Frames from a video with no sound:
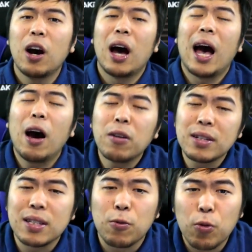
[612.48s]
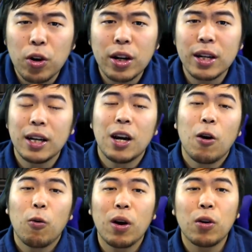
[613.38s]
How does it work?
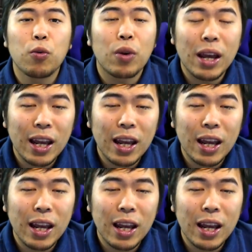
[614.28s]
Well,